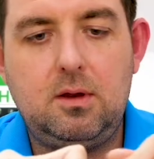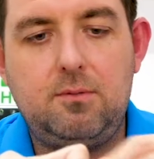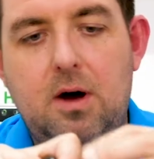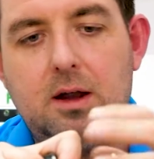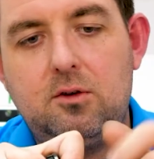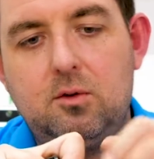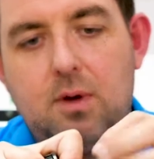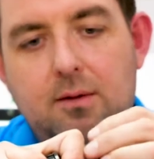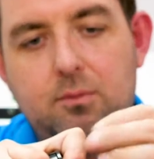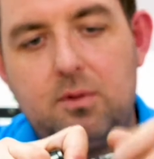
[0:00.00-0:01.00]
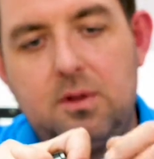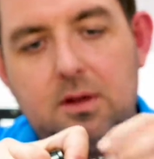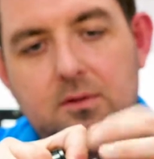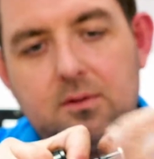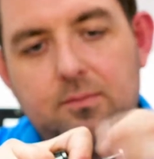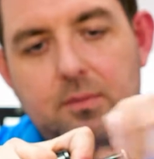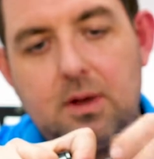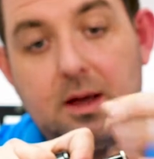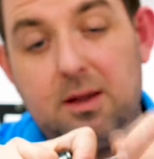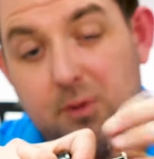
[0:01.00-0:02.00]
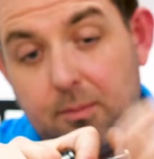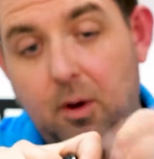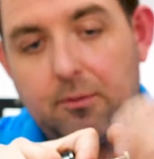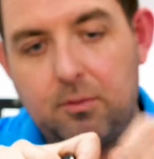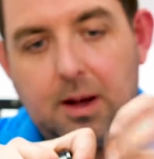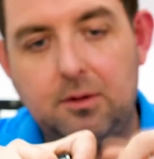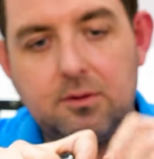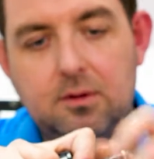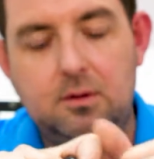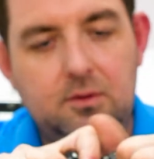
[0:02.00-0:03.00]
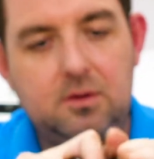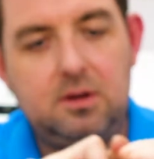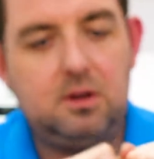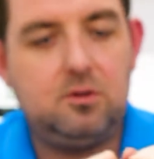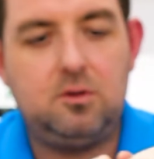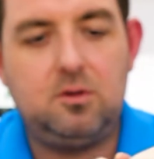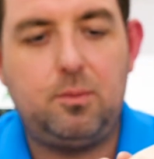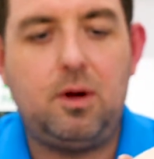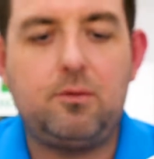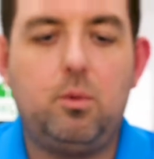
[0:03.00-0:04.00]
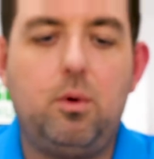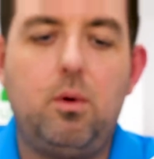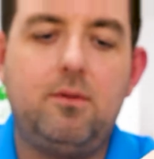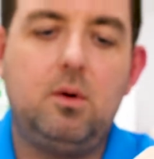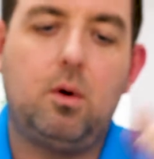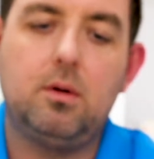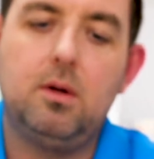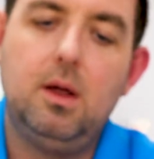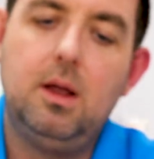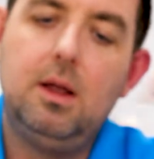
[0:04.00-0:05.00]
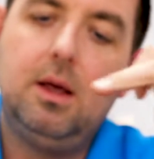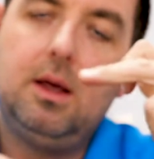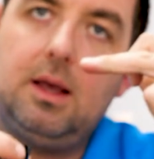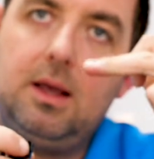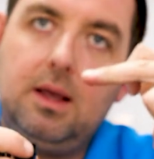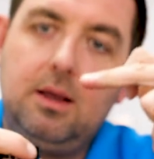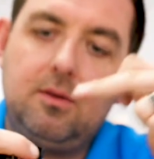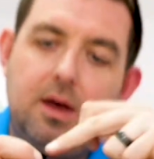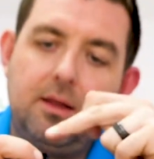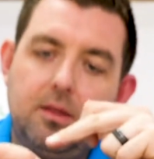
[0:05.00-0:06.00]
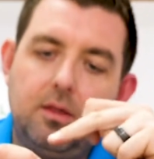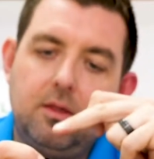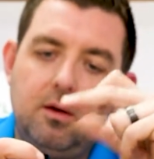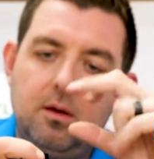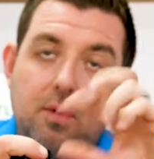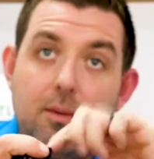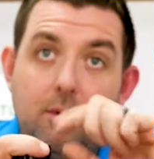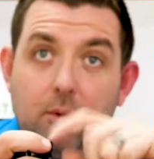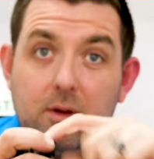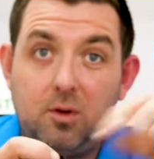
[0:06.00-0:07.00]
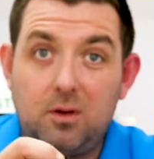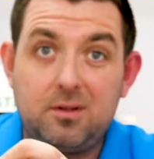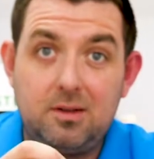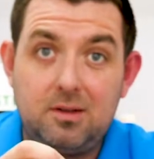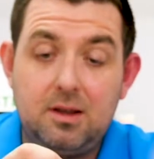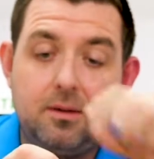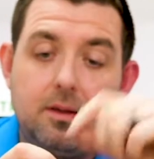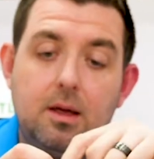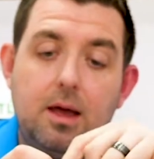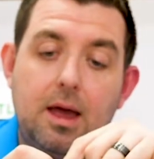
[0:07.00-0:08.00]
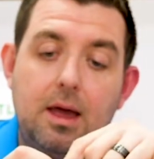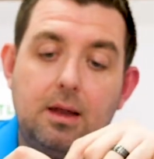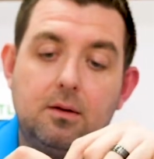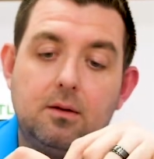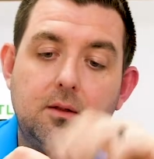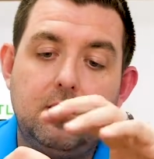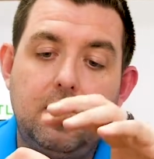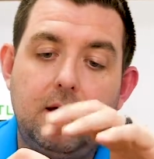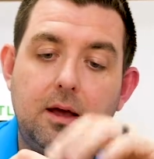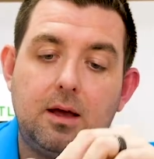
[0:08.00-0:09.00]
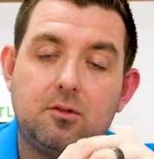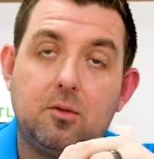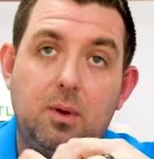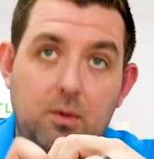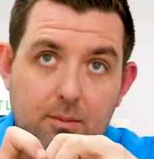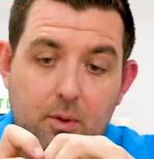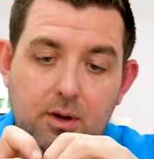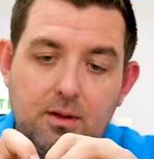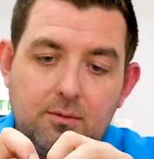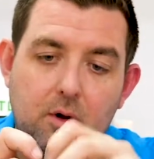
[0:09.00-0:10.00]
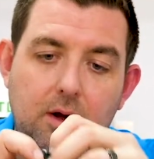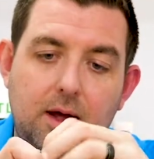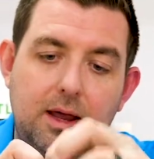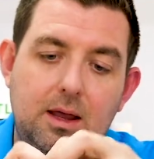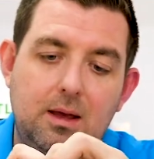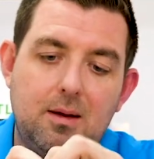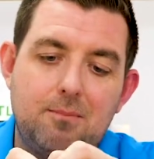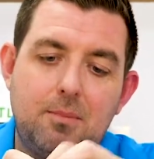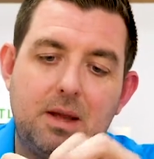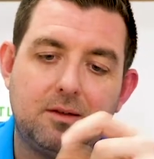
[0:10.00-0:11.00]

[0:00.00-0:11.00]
advantage you'll have with this, if you buy from us, and obviously you can choose to buy from whoever you want, is that the Rainbird bodies cost less here and they're a superior body. They've got a better